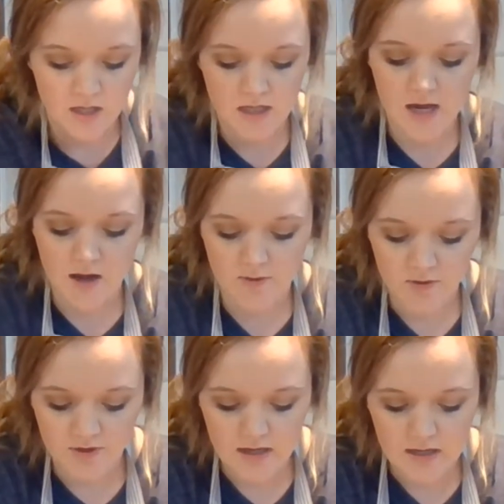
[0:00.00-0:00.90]
The other
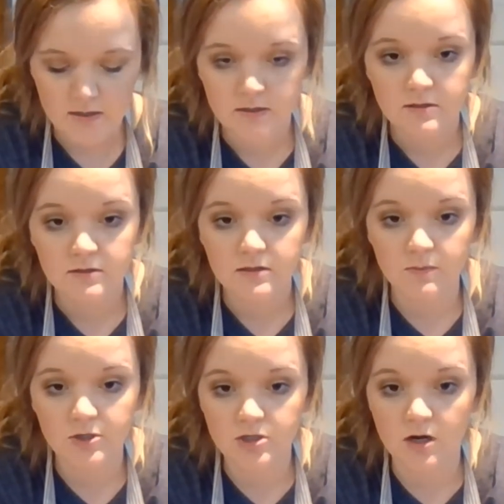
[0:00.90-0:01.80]
thing
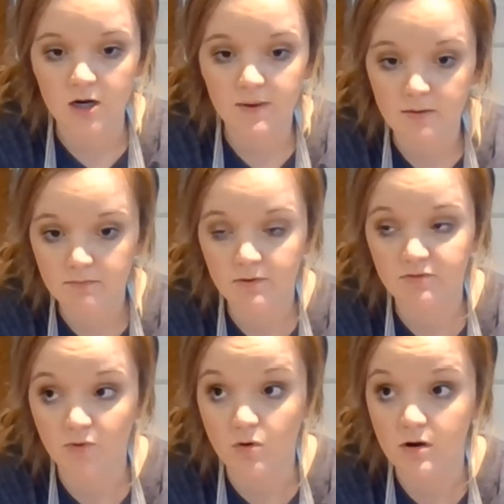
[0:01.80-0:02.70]
that we should talk about
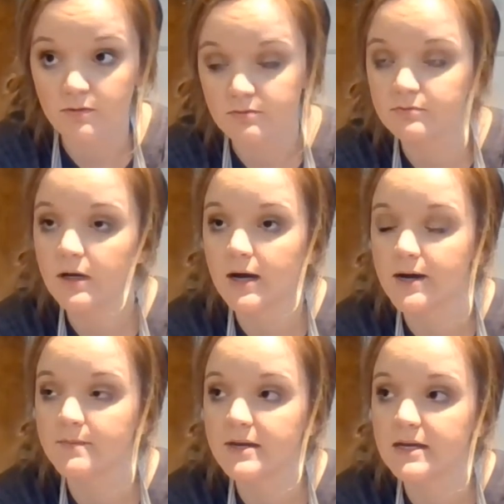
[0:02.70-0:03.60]
before
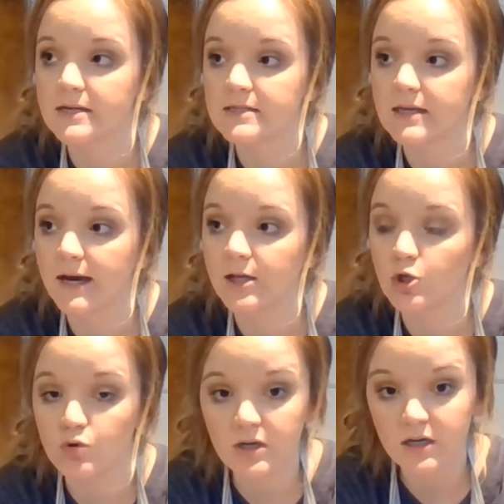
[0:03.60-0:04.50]
is
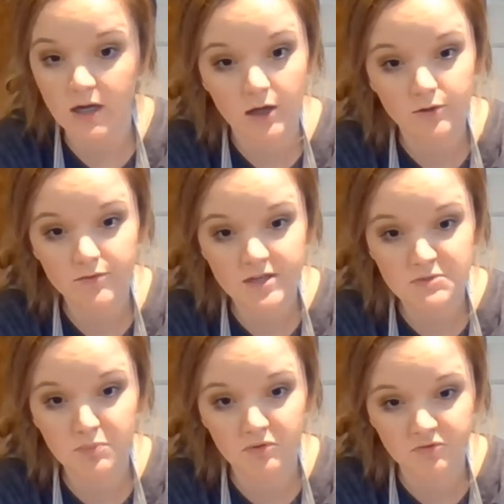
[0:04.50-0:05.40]
that you can color
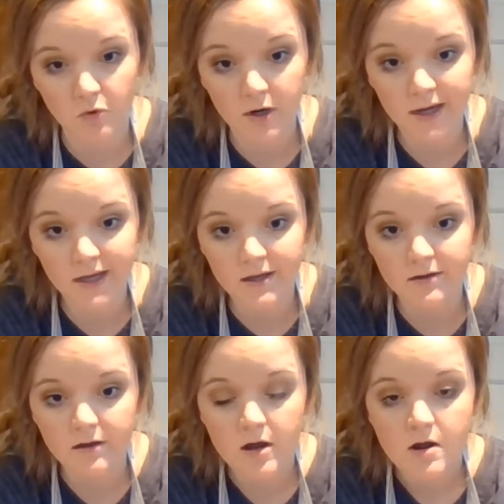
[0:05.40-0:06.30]
this
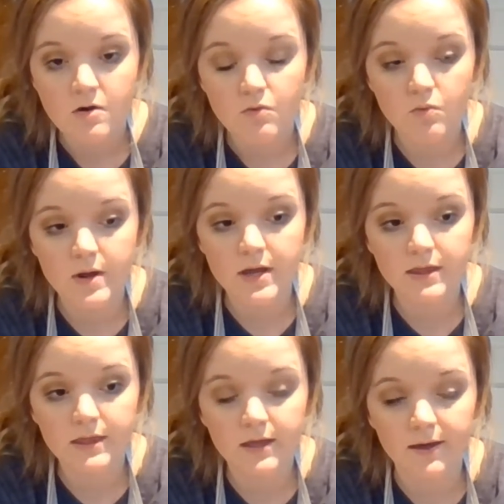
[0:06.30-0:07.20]
beforehand
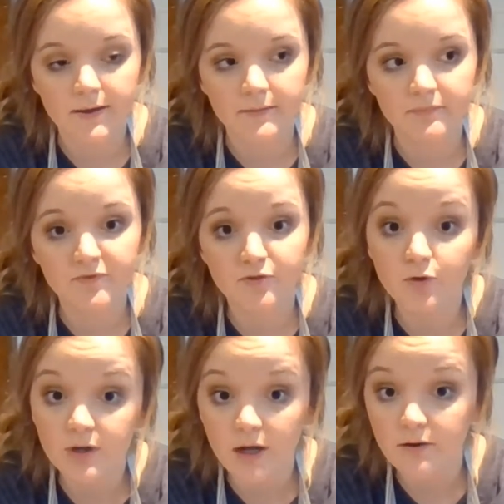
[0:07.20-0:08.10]
with
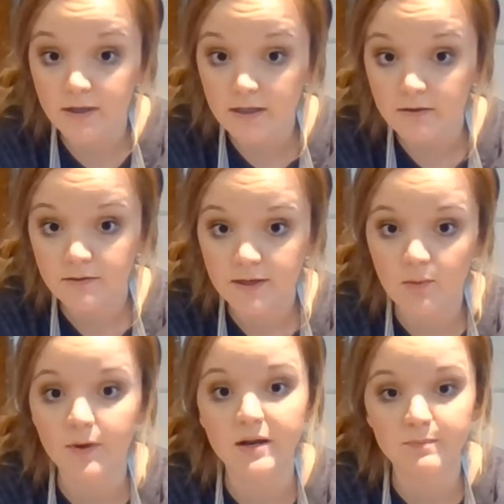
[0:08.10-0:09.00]
food coloring,
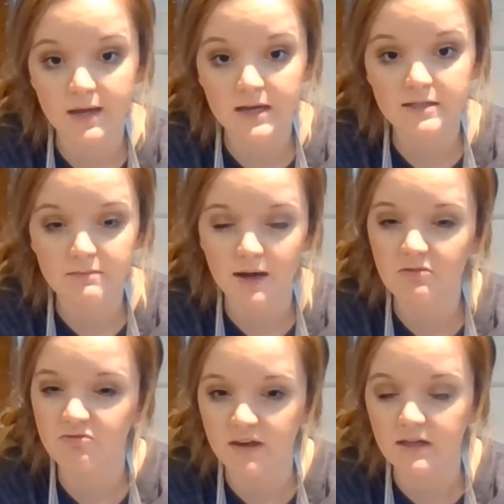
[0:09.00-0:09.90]
and when it bakes it
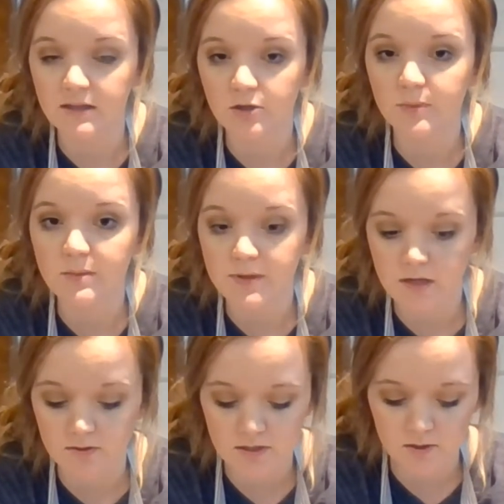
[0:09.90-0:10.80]
might fade a little bit, but
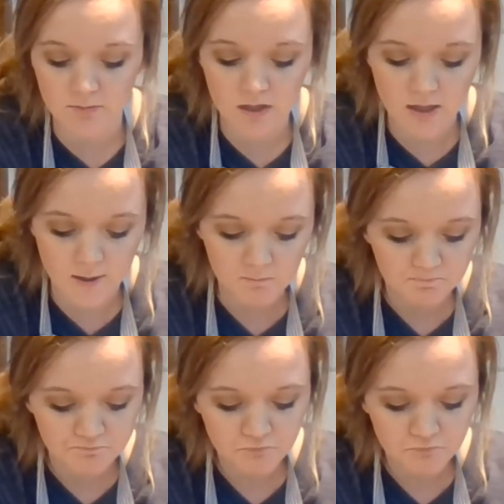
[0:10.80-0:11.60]
it'll still be there.